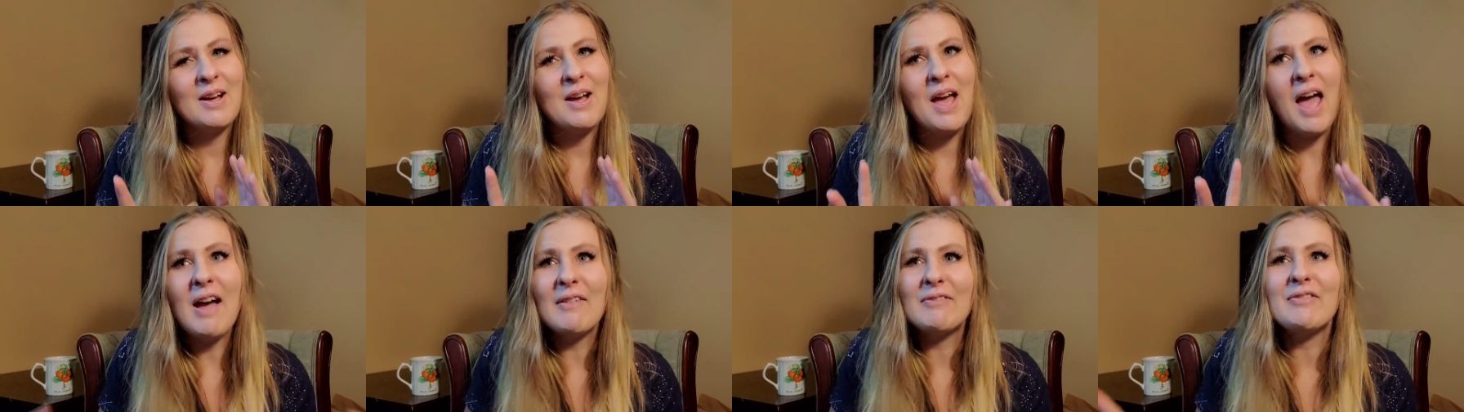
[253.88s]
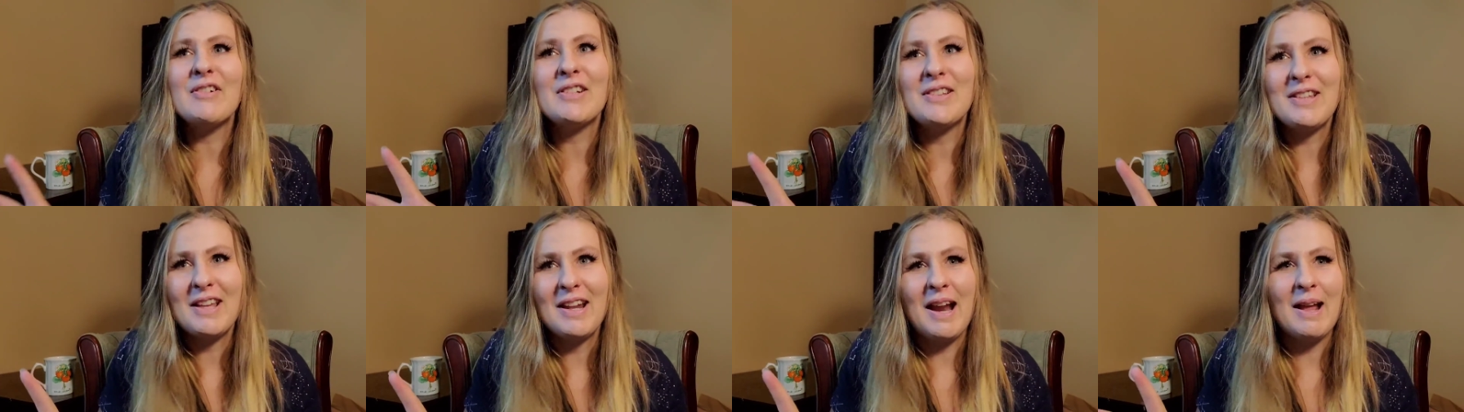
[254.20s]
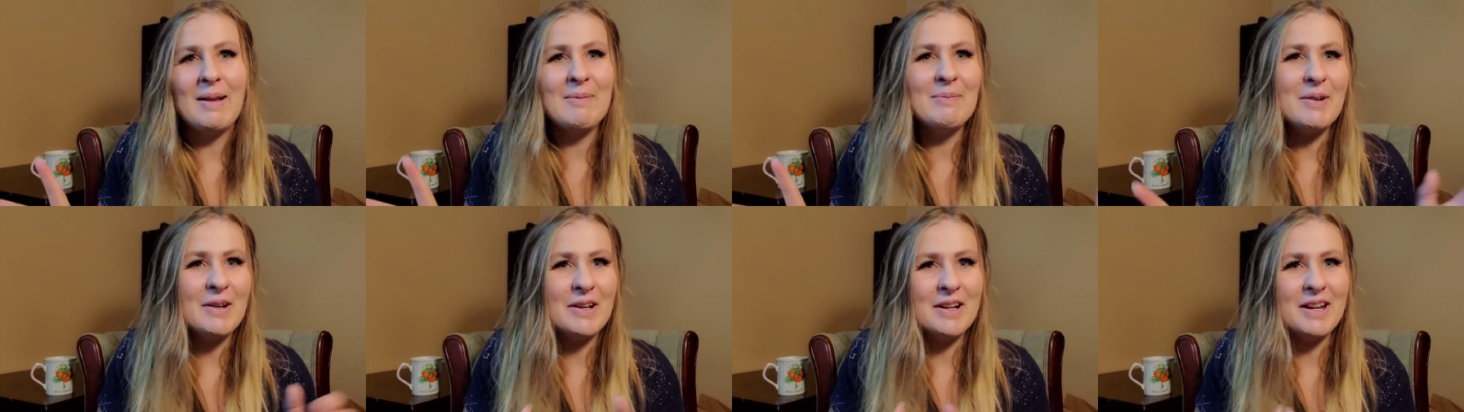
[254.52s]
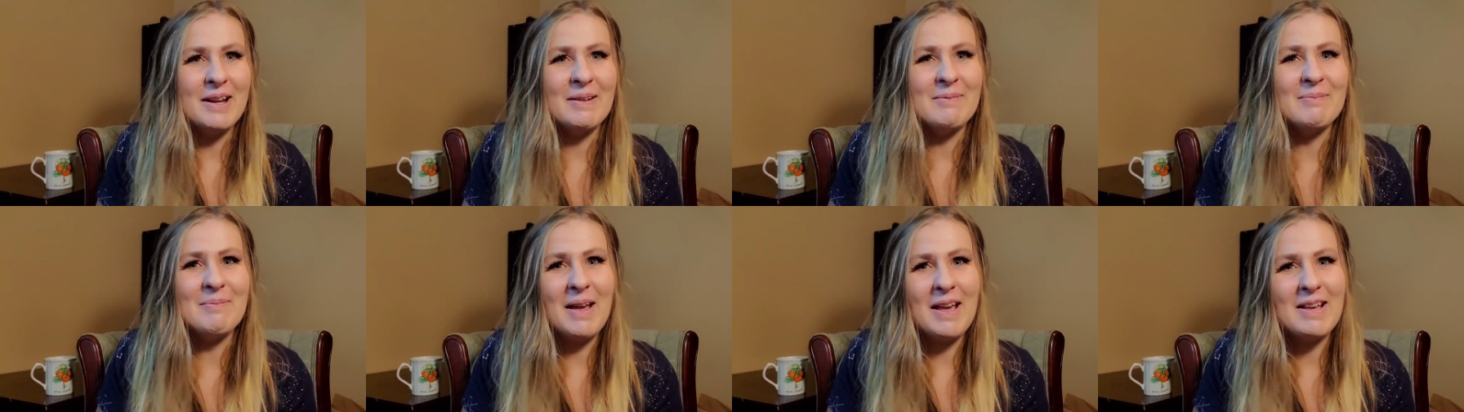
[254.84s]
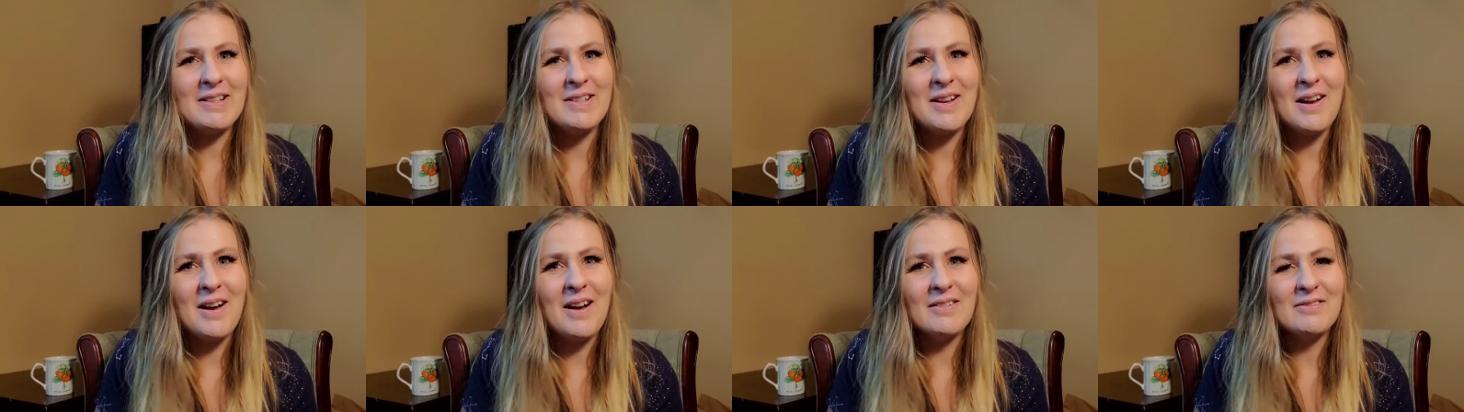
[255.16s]
effort that I put in
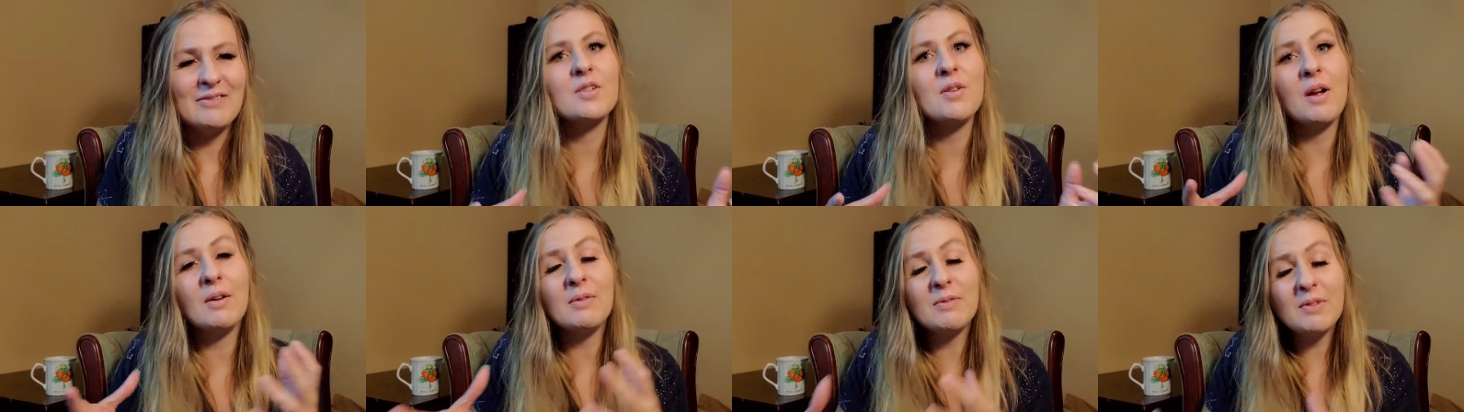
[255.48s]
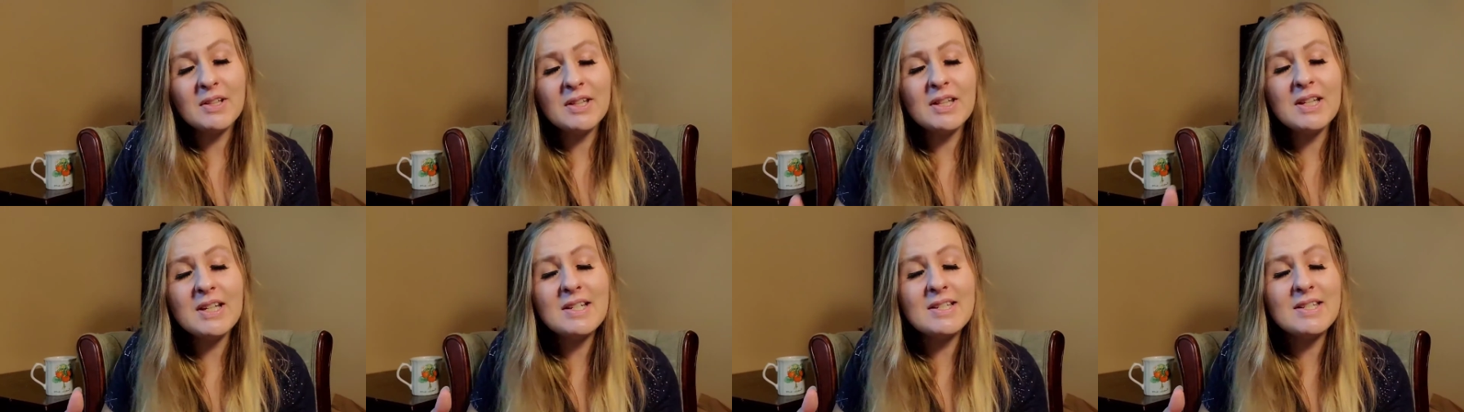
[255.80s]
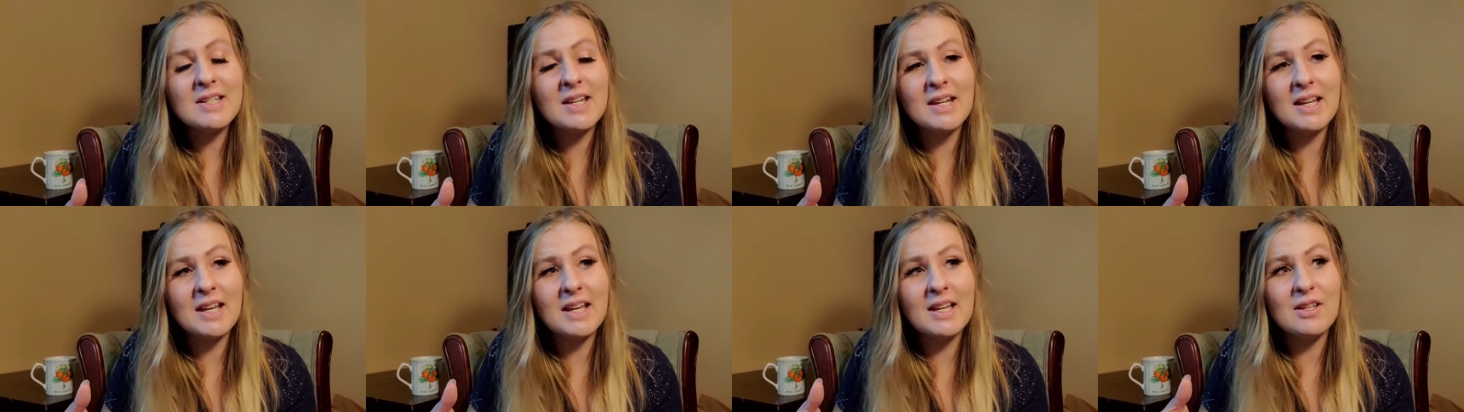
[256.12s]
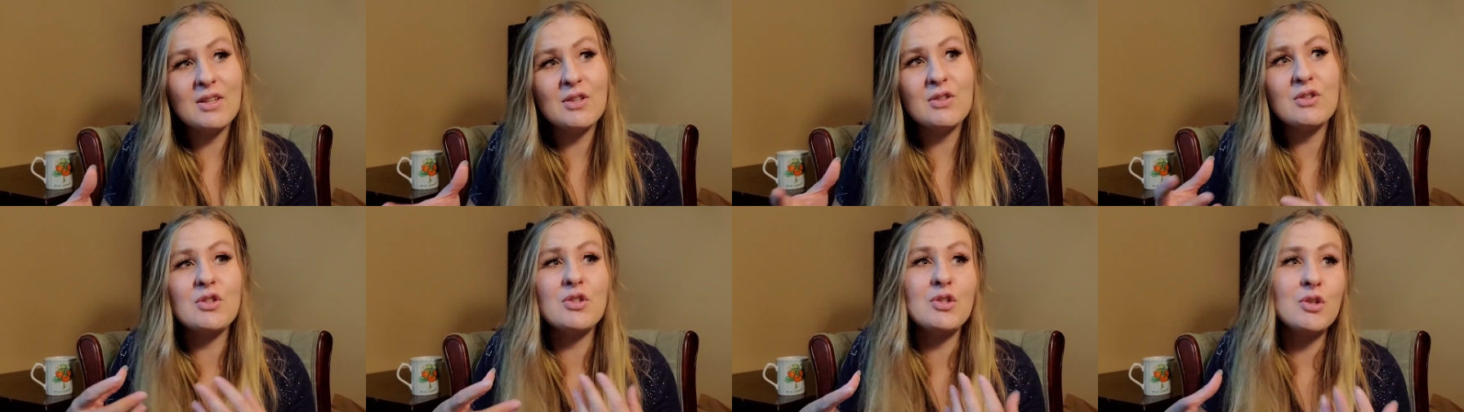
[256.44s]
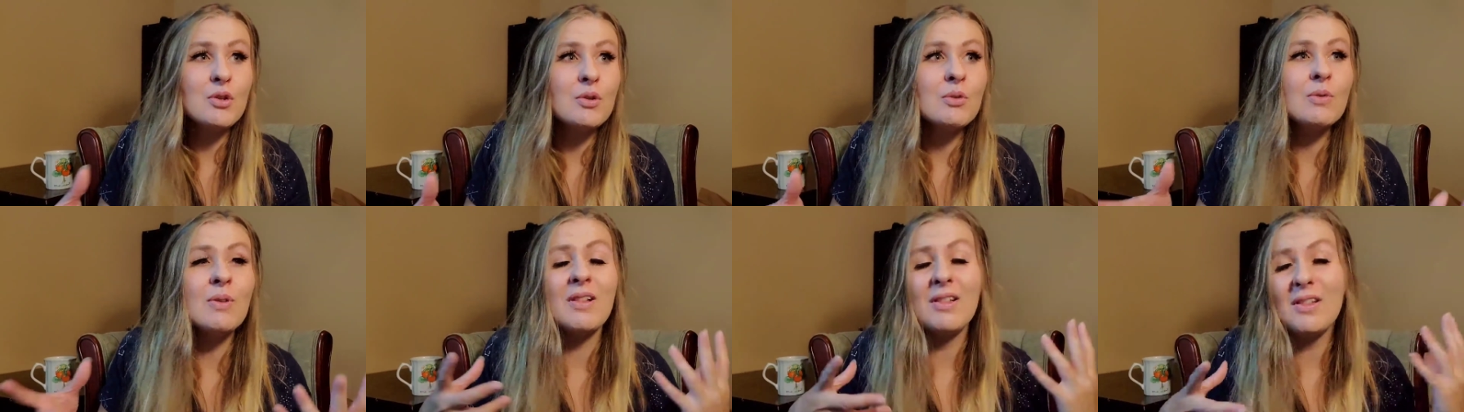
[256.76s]
pays off. So I really didn't
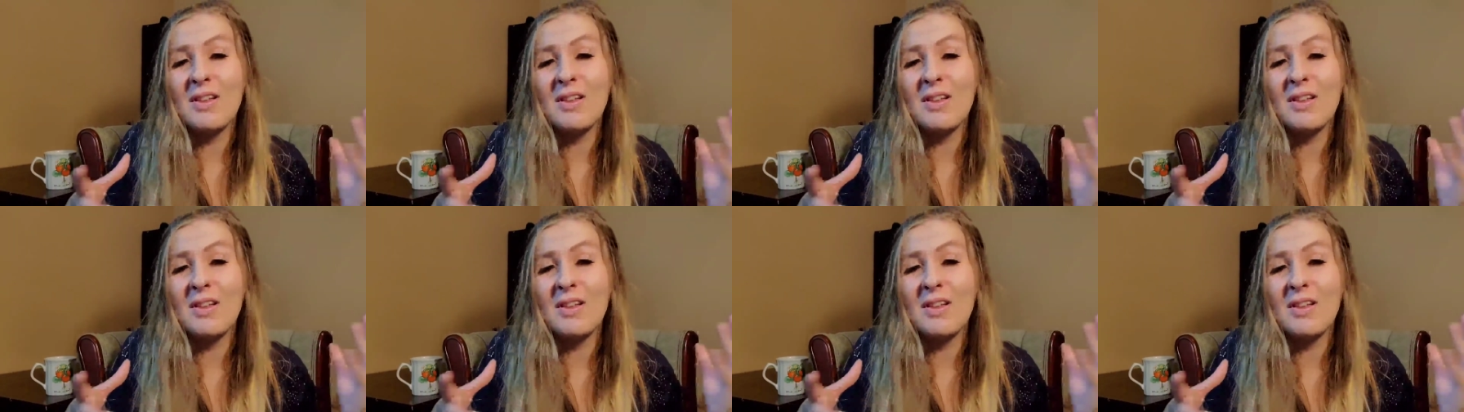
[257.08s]
do a